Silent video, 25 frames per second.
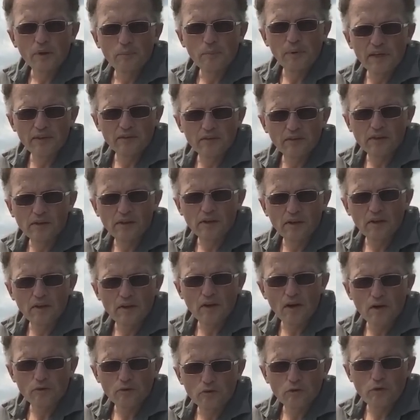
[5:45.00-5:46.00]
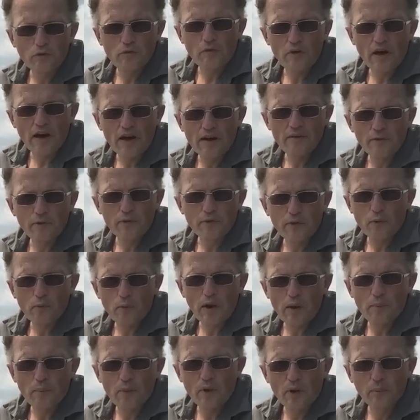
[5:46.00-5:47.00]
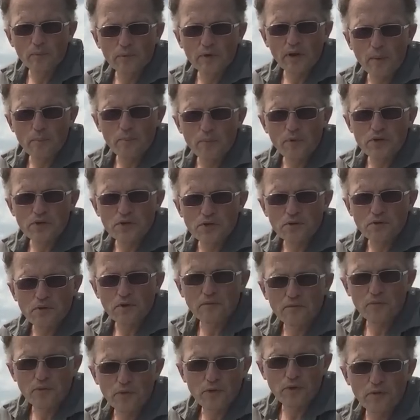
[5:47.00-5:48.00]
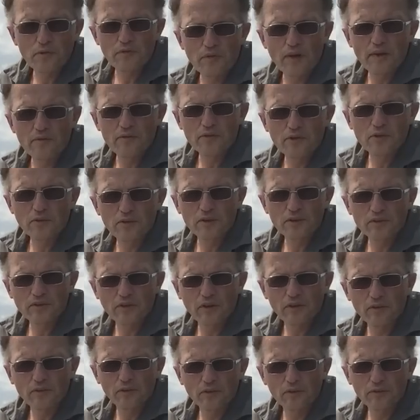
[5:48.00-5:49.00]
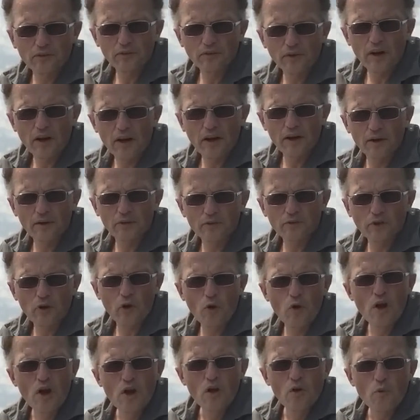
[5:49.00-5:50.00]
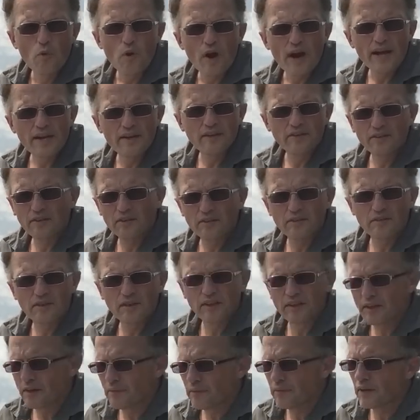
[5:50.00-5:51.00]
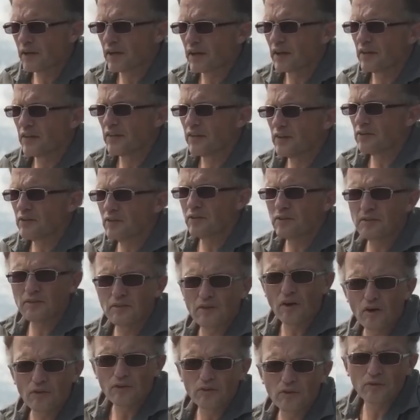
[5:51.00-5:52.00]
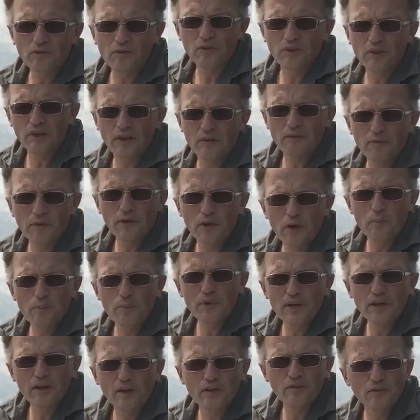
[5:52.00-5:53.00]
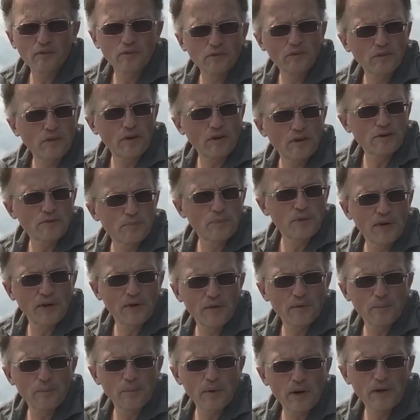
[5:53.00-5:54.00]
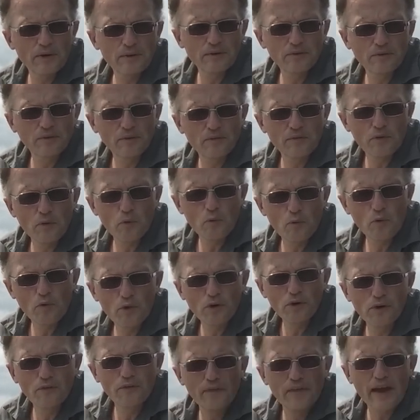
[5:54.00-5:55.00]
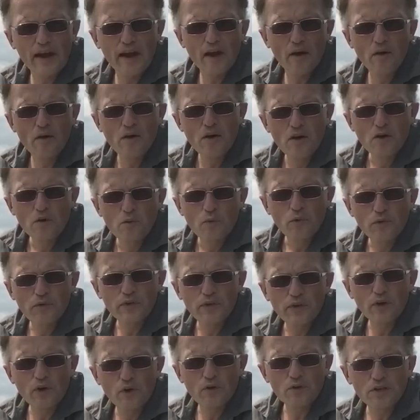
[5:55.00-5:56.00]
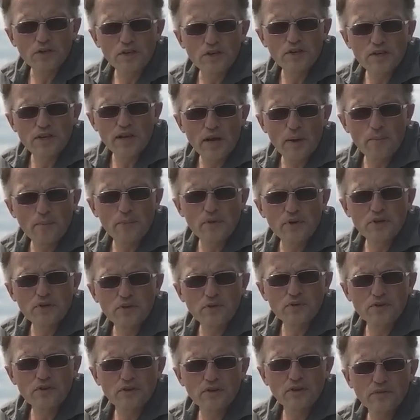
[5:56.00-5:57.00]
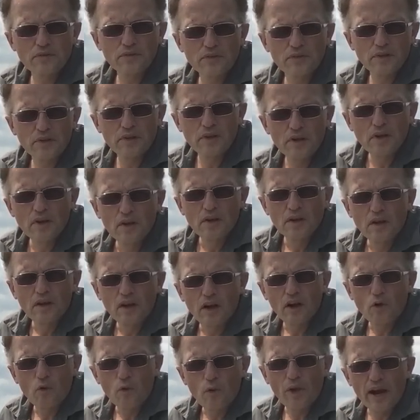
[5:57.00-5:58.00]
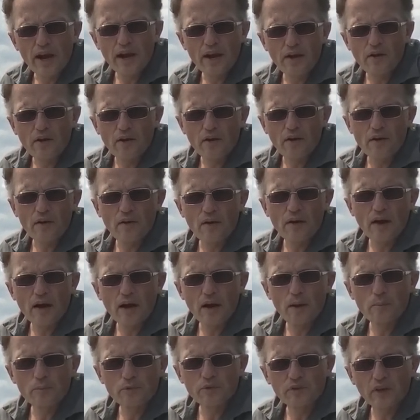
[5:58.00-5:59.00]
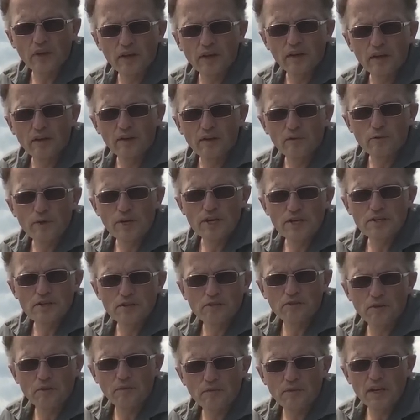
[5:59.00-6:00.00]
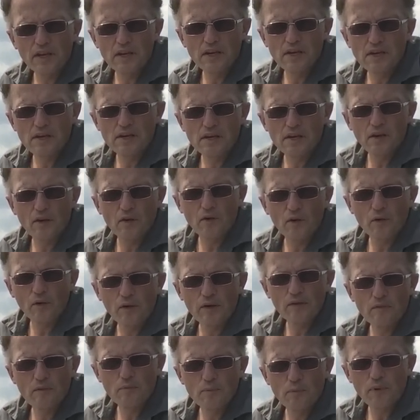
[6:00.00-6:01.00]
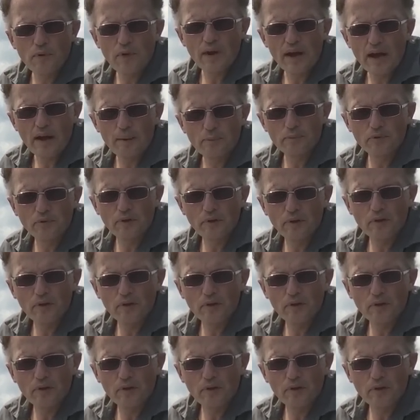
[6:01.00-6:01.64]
basically cannot survive with the wet bulb temperature of 35 degrees Celsius or higher. So why is this significant? This is also significant because there's large parts of the world now where the ocean temperatures near the equator, say in regions of India or even perhaps